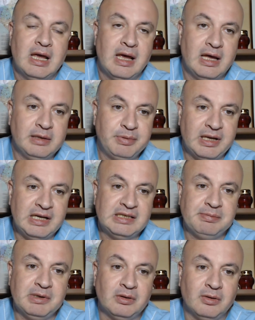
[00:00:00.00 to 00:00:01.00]
and
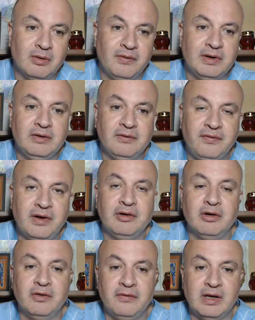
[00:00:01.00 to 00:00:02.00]
placement of an
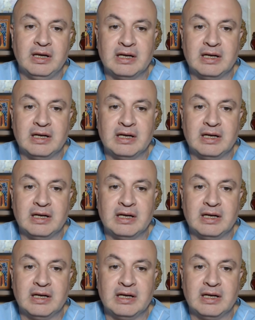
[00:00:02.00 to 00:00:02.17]
inferior vena